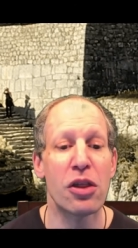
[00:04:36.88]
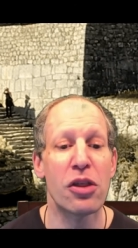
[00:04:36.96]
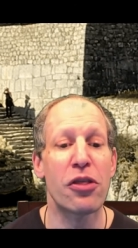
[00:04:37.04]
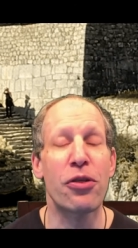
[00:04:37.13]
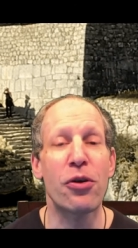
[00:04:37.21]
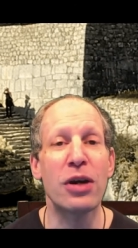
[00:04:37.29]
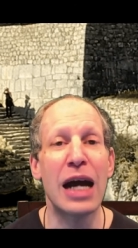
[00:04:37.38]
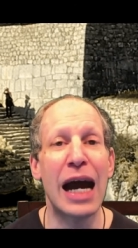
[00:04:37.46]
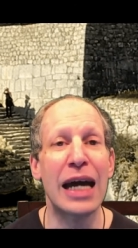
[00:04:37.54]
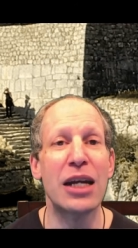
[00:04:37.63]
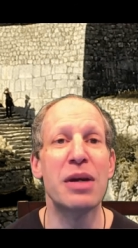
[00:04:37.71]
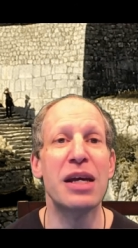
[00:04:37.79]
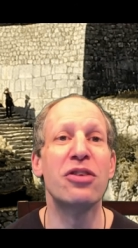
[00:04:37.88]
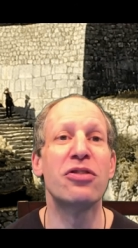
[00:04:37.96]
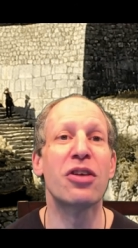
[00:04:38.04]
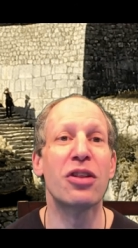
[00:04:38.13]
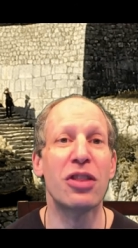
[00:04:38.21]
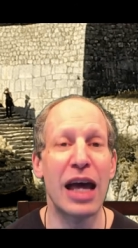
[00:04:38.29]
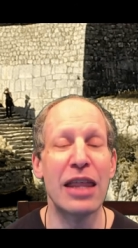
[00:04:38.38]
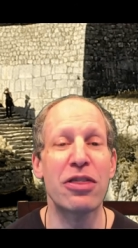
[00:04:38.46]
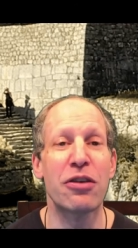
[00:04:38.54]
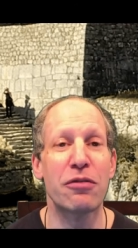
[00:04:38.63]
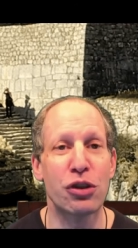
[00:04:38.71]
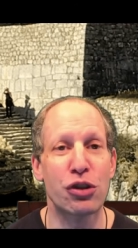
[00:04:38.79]
The third item is the
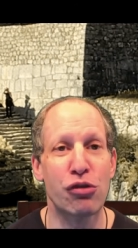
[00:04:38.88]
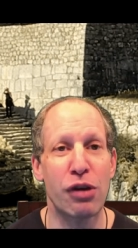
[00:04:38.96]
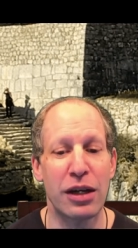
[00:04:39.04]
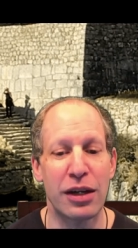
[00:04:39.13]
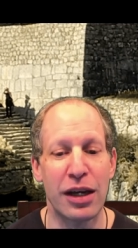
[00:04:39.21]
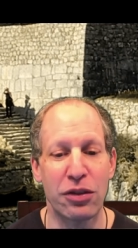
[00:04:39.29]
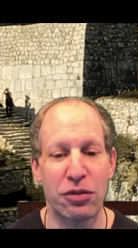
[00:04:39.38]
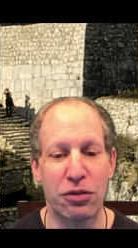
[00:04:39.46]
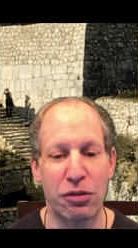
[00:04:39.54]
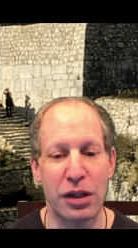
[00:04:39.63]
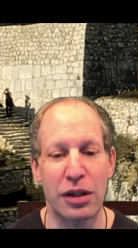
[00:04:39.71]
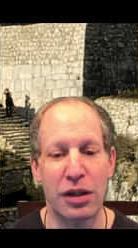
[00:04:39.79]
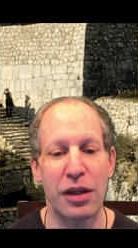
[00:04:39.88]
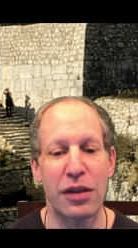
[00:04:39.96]
length of your credit history.